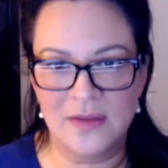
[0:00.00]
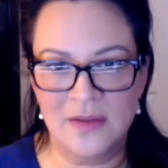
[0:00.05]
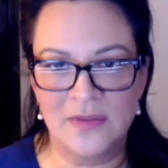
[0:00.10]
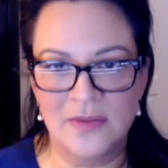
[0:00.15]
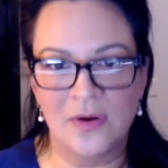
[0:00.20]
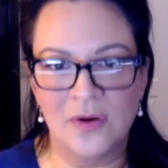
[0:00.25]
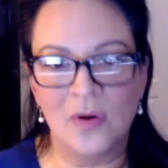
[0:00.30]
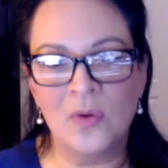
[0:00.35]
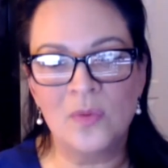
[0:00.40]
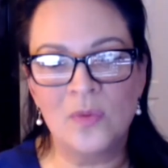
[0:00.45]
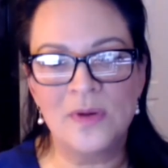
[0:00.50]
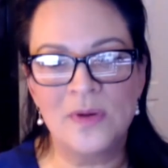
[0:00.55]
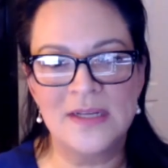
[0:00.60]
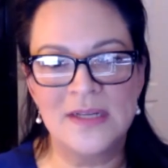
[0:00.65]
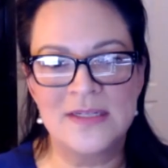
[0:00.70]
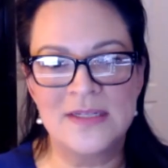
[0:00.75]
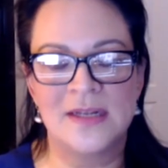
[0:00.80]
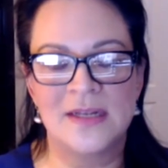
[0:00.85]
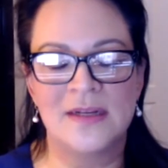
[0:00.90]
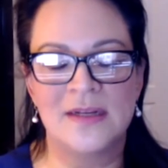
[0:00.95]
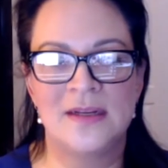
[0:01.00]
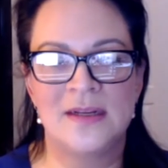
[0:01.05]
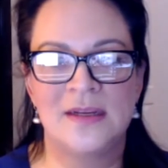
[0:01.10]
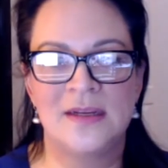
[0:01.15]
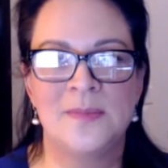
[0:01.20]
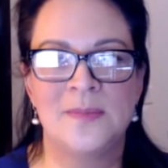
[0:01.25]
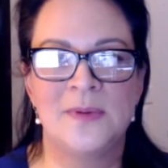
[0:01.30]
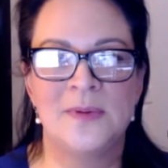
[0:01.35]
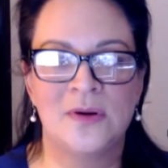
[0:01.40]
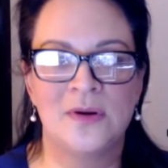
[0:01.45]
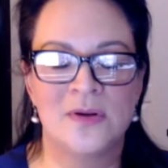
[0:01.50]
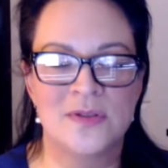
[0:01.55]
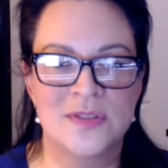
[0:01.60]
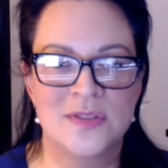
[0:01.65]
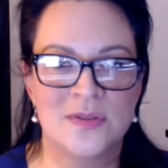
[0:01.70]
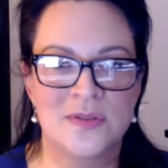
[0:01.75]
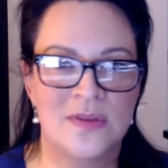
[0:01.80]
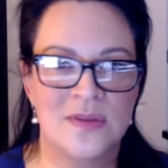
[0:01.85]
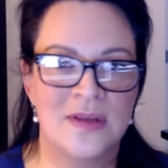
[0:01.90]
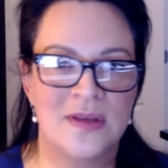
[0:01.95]
their own identity, but
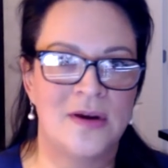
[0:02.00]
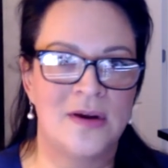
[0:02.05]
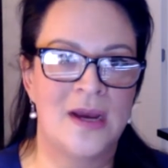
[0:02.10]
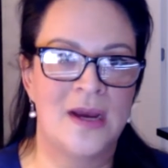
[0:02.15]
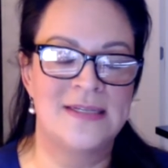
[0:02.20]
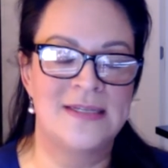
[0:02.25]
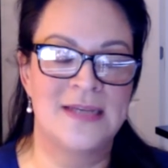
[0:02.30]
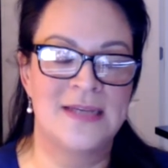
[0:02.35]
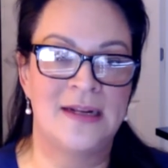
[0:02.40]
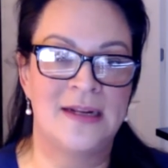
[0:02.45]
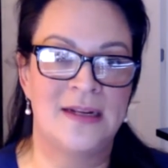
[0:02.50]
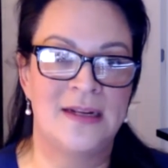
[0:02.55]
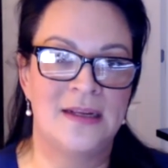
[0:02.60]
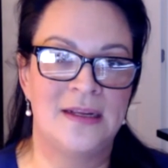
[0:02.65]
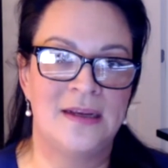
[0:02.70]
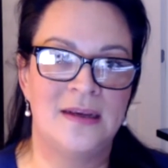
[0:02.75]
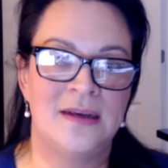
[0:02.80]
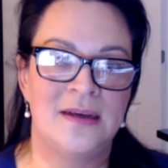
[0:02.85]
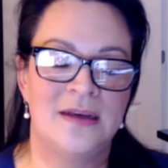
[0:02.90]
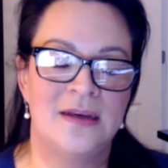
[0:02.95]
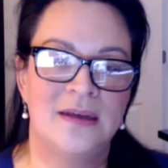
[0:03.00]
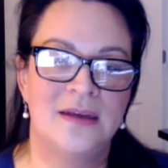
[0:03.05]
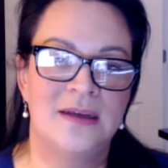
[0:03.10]
also their identity